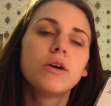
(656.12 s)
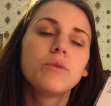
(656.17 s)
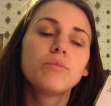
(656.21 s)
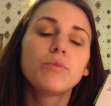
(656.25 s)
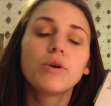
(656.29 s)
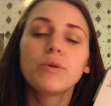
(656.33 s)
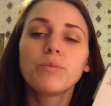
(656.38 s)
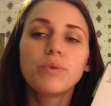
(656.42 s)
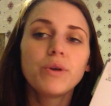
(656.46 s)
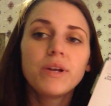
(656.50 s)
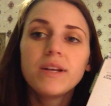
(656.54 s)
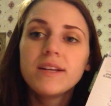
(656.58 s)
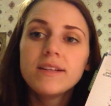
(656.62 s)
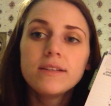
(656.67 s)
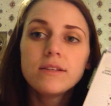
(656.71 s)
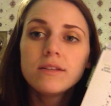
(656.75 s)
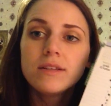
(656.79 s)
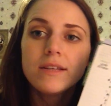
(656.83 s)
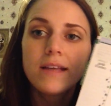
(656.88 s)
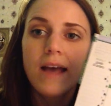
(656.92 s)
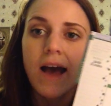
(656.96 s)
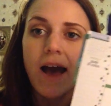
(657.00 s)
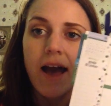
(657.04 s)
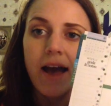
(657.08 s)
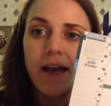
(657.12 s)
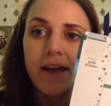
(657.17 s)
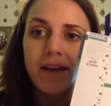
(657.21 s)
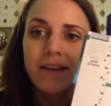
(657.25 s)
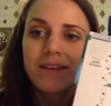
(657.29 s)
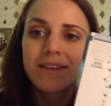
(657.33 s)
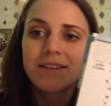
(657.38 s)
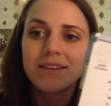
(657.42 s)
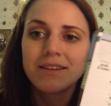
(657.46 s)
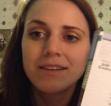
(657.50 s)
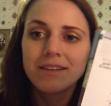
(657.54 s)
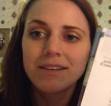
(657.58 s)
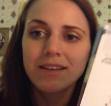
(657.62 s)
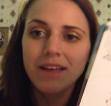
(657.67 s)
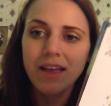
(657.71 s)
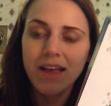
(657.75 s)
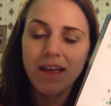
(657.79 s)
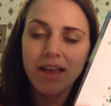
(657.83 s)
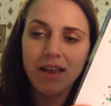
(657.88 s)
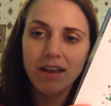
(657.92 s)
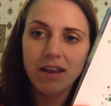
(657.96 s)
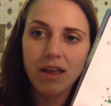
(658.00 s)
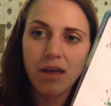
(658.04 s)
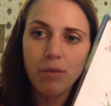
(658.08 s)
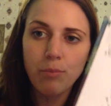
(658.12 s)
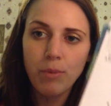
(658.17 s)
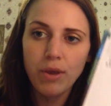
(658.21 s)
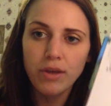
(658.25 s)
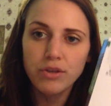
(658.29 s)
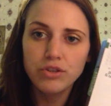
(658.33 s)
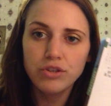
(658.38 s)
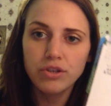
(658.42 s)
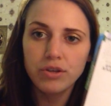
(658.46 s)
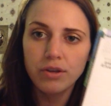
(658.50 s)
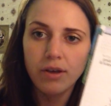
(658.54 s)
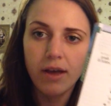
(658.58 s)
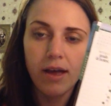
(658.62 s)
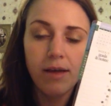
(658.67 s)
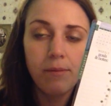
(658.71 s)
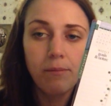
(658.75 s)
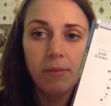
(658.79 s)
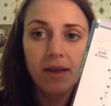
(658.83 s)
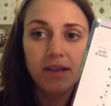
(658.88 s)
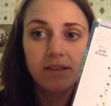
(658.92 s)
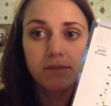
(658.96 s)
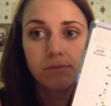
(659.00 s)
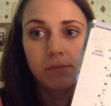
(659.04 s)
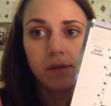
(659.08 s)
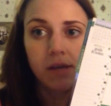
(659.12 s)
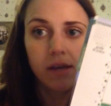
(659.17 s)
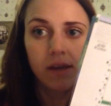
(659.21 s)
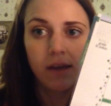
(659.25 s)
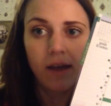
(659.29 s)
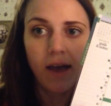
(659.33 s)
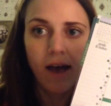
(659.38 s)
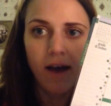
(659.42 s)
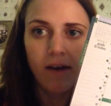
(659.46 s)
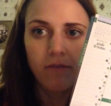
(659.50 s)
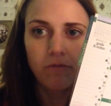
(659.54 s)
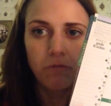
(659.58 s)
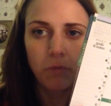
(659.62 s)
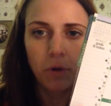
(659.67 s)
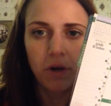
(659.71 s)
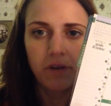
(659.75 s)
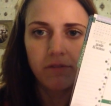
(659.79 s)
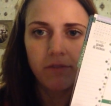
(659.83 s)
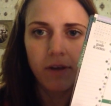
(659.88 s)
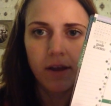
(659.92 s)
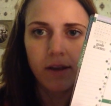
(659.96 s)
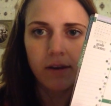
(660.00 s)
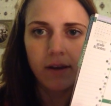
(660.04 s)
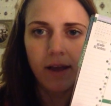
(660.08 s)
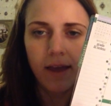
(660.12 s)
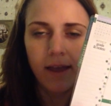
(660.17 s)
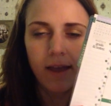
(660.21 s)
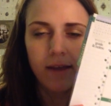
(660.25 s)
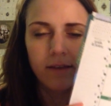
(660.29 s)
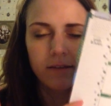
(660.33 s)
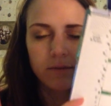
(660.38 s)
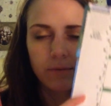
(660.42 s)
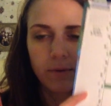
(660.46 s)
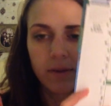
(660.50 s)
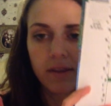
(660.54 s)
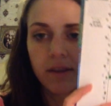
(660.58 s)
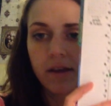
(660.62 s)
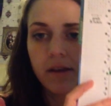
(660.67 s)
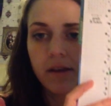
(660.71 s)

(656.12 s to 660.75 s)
more pretty to the eye, and it makes me have more fun, I guess, with